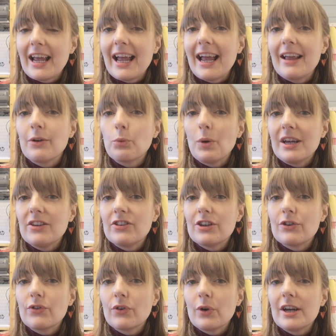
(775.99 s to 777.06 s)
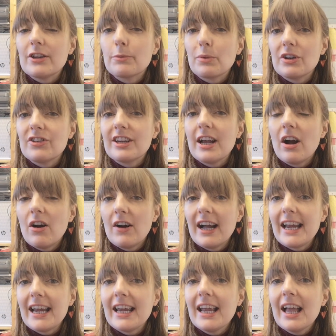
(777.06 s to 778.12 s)
and wastage for it is pretty
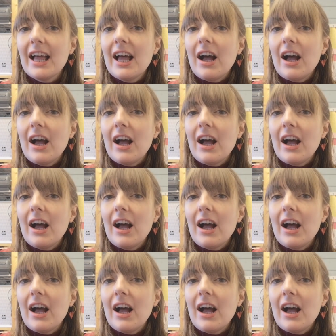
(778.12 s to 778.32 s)
high.